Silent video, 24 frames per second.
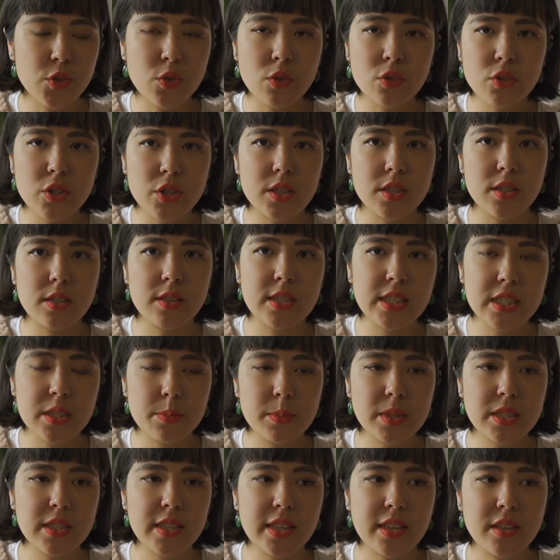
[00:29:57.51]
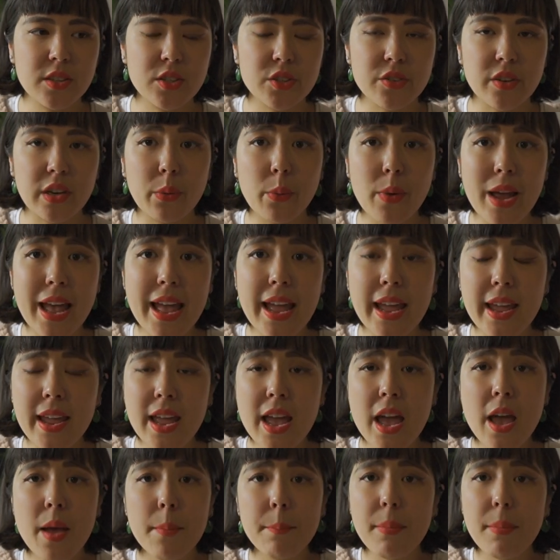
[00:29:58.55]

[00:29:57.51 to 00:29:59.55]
not just dismissing it straight away,